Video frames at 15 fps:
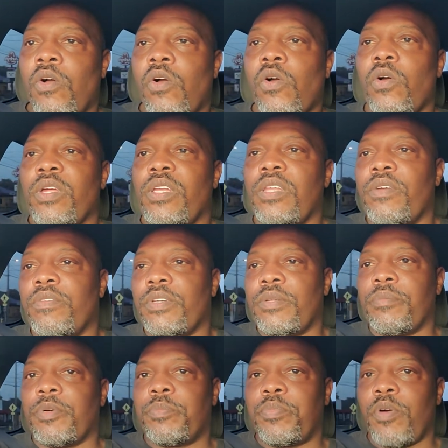know oh, he live in
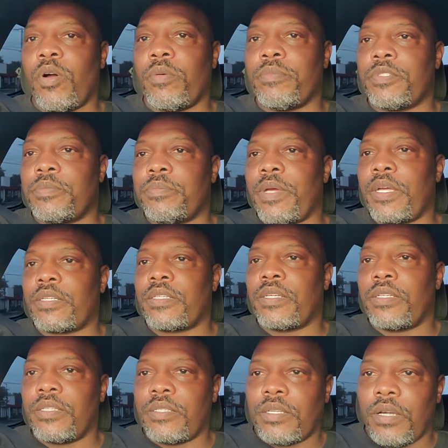them apartments back there
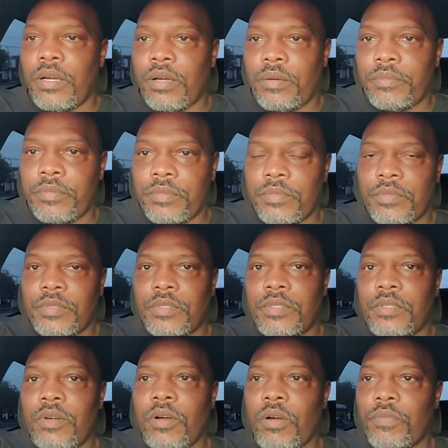that,
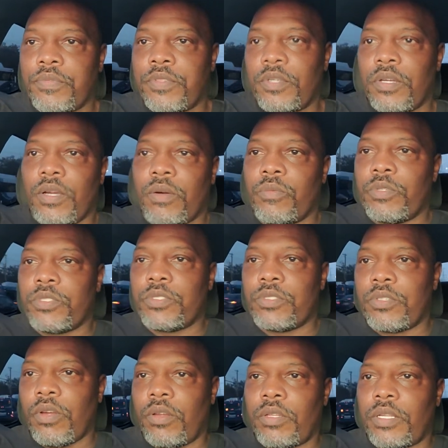um, off the, uh, what you
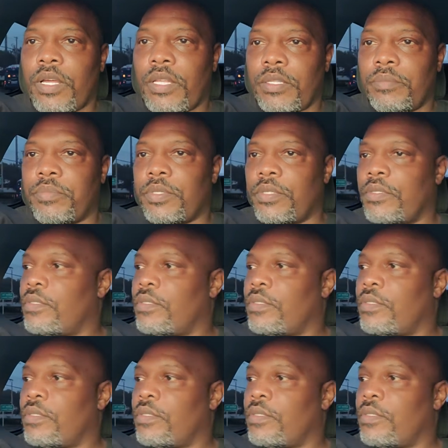call it, got to be.